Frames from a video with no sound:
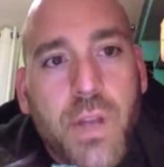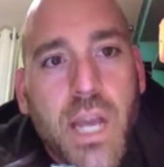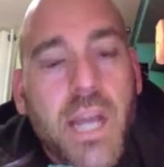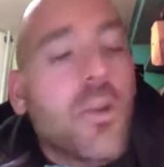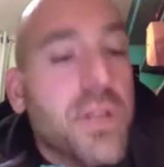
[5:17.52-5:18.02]

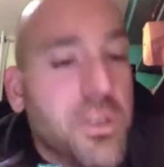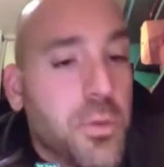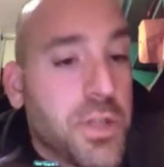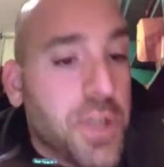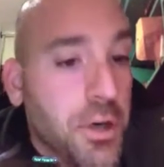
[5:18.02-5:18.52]
increased
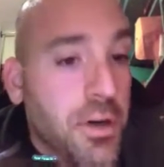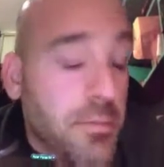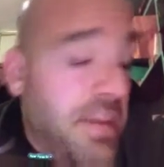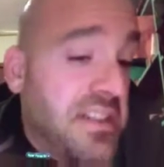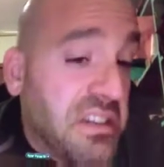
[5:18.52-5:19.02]
return
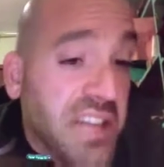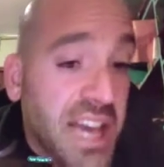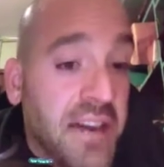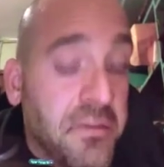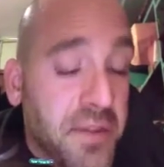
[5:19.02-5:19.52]
of basically
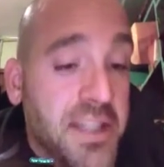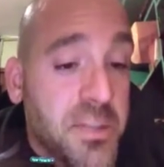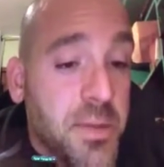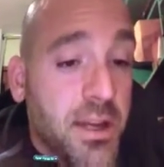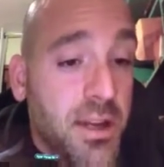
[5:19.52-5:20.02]
on
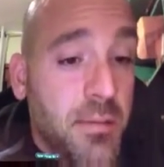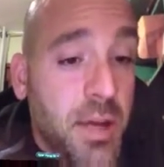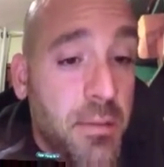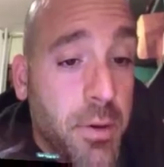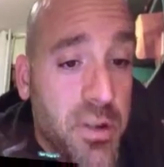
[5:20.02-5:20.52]
investment
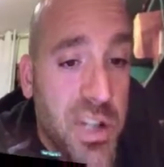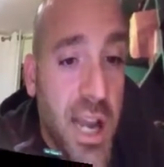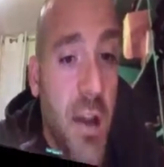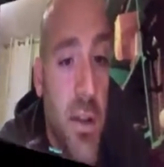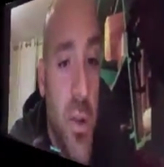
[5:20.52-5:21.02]
in personnel